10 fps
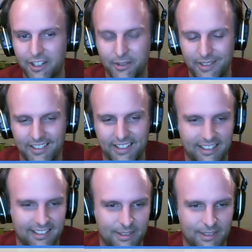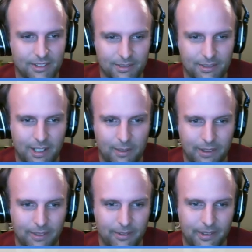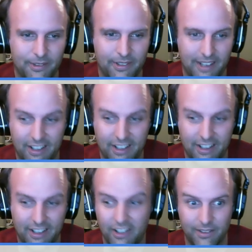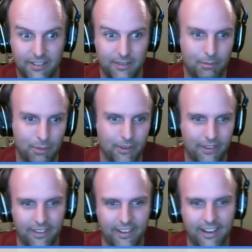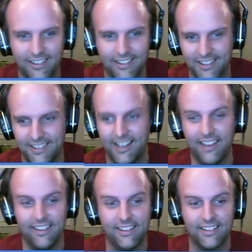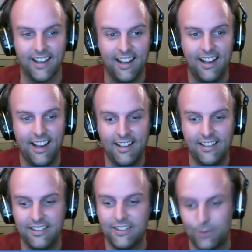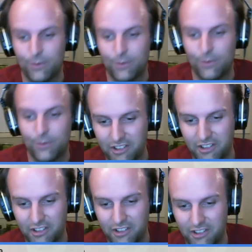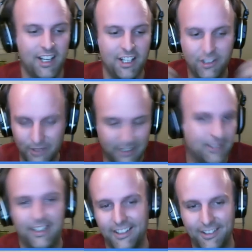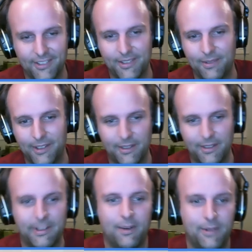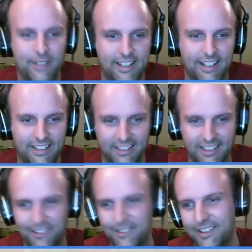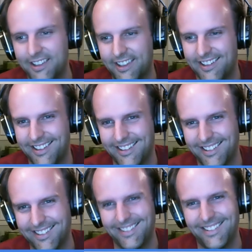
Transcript: I knew the exact sequence of what I went through so that I could accurately report the thing and just say, hey, listen, I did this twice to be sure. You can go ahead and do something to me. I want it actually dealt with.